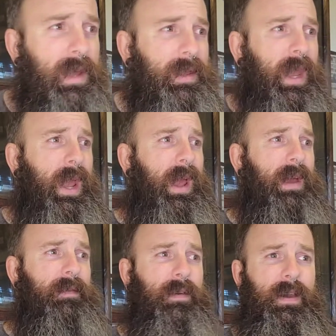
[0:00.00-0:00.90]
They
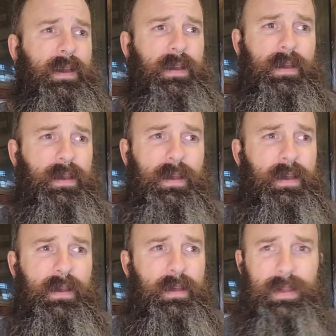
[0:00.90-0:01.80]
have
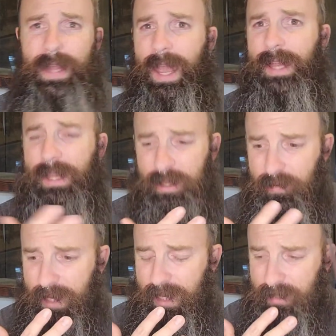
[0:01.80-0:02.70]
candy
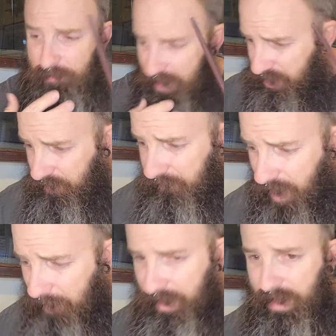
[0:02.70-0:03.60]
you eat that makes you
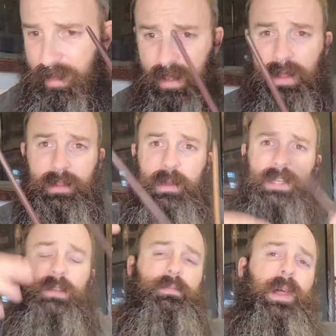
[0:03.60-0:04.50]
vomit, that
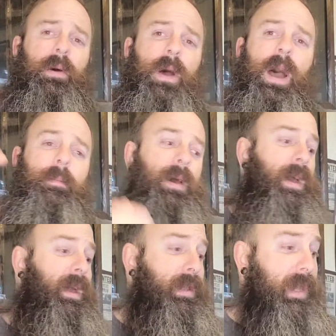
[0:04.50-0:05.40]
makes you blow up.
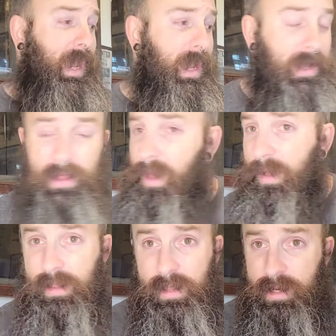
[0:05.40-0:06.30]

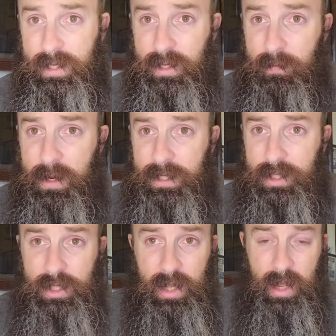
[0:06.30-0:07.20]
There's so
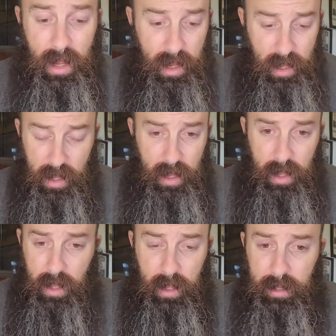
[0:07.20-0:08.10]
much
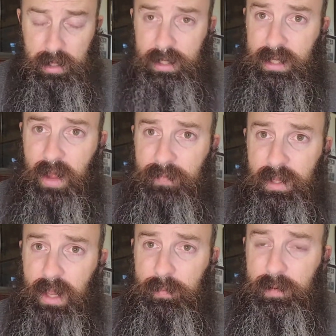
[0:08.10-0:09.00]
stuff
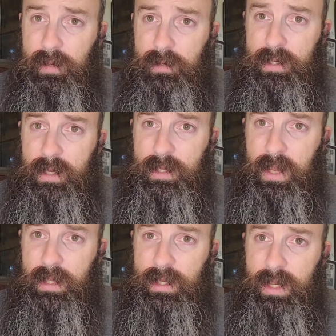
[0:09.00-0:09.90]
that they produced.
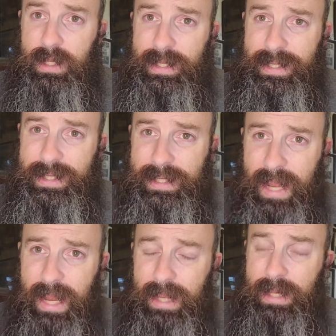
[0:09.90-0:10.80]
It's
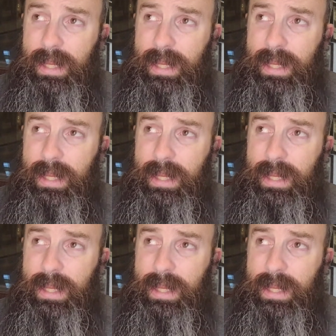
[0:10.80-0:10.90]
insane.